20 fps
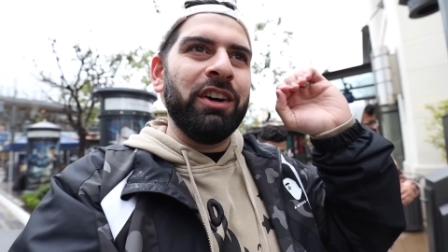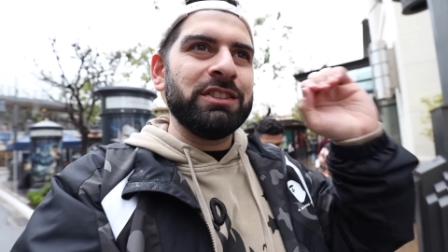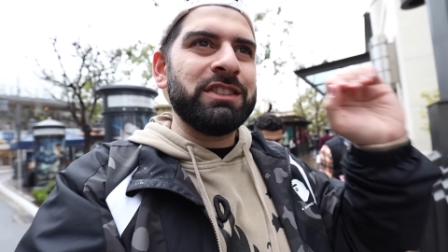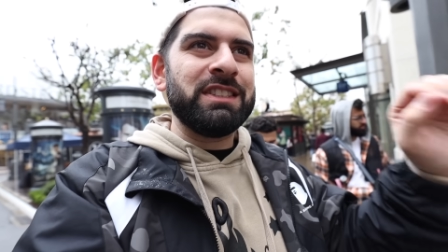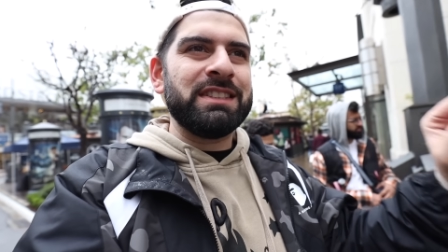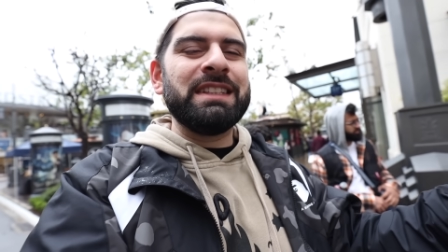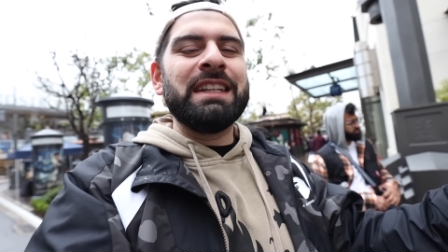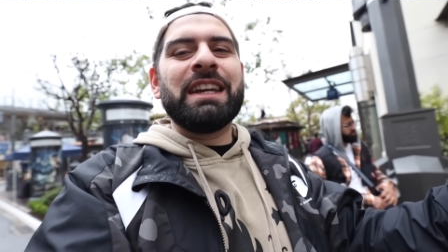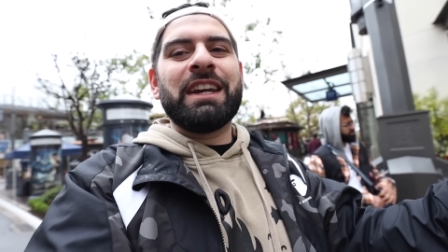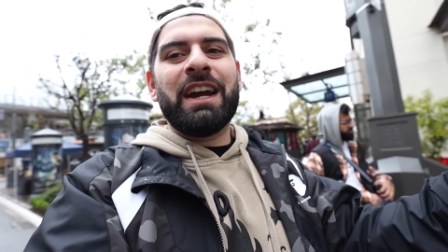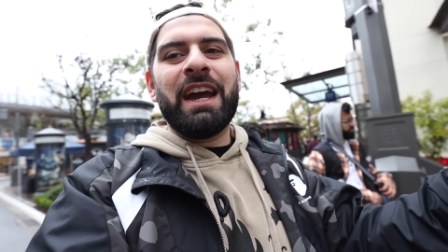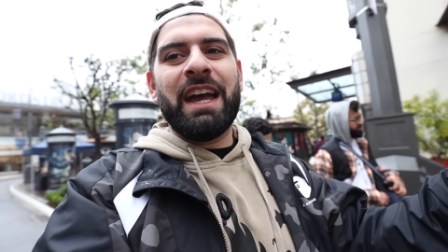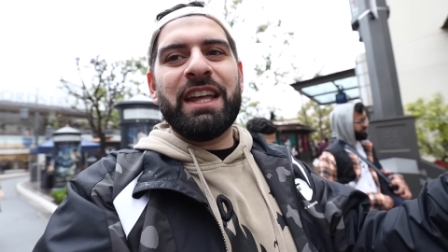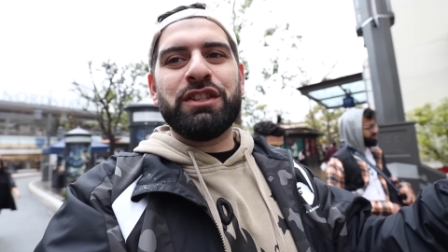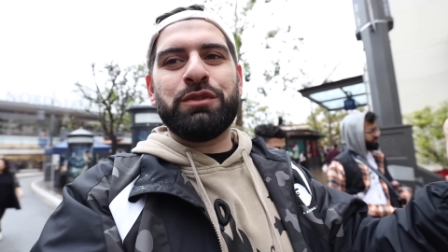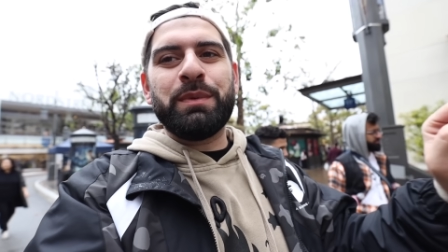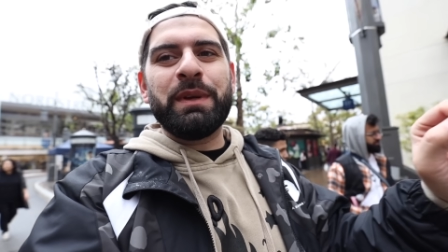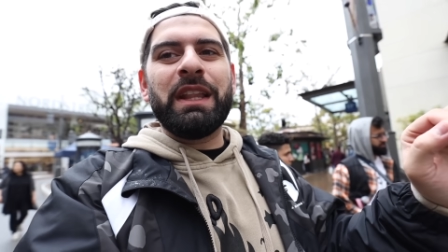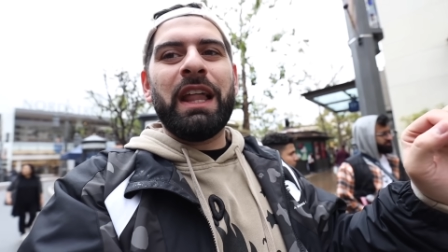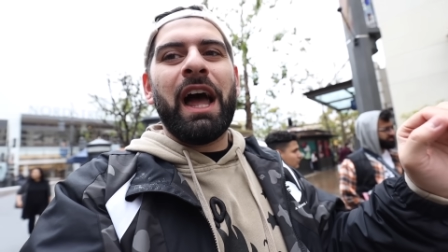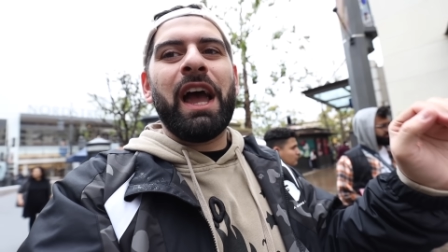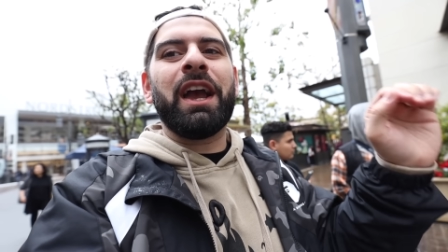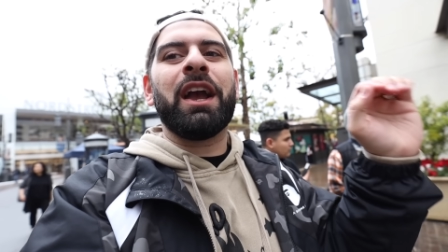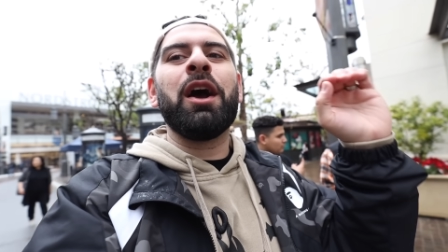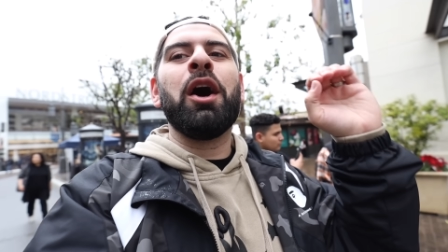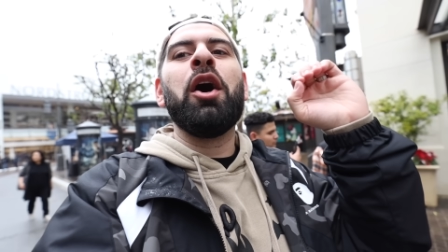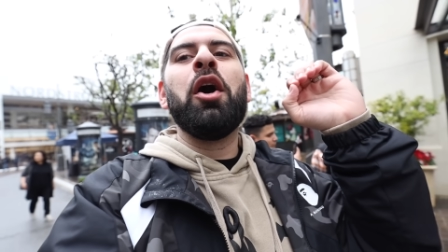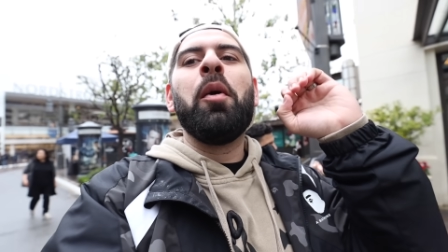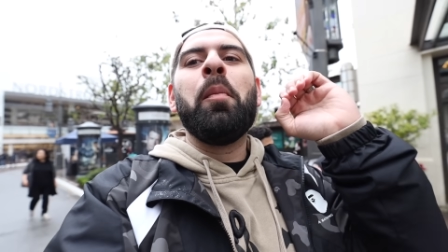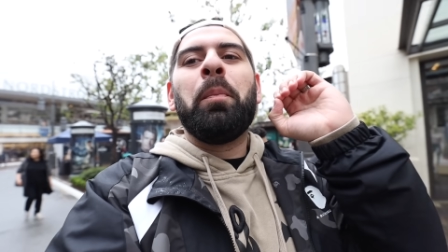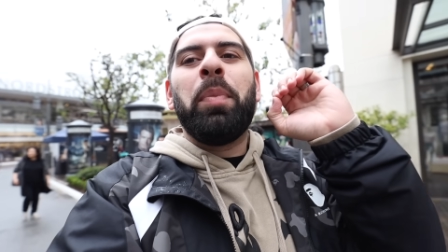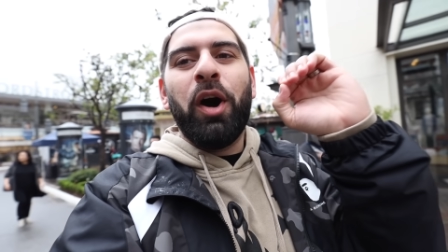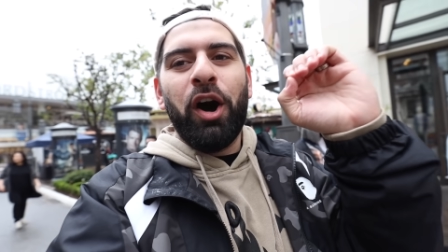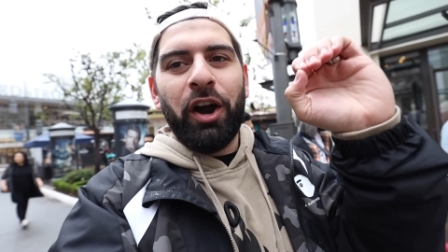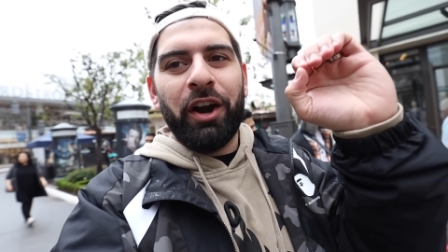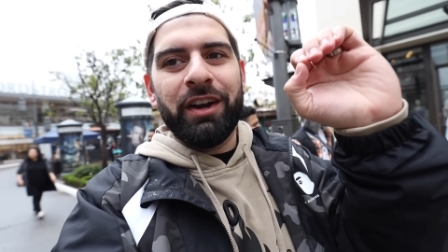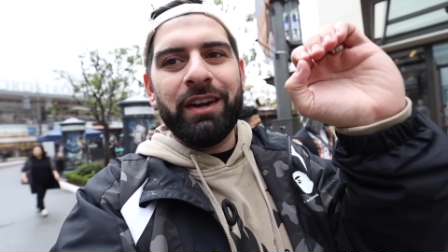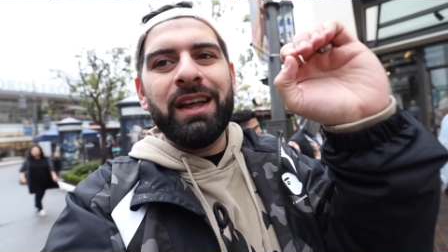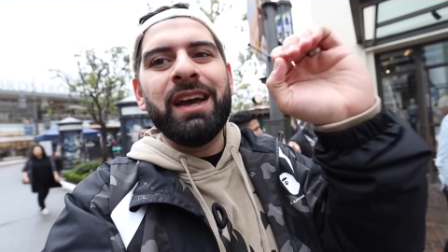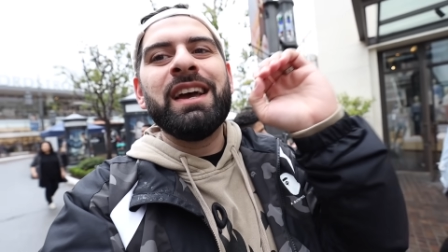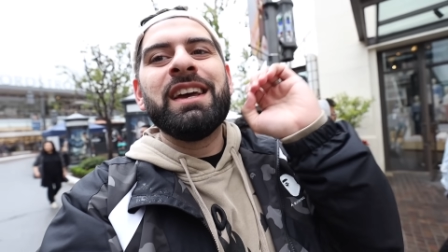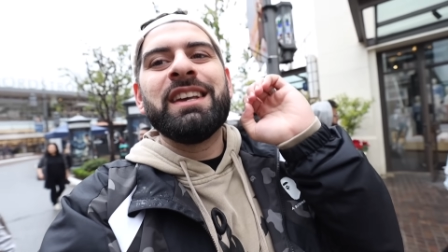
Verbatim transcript: on Sneakerheads Be Like part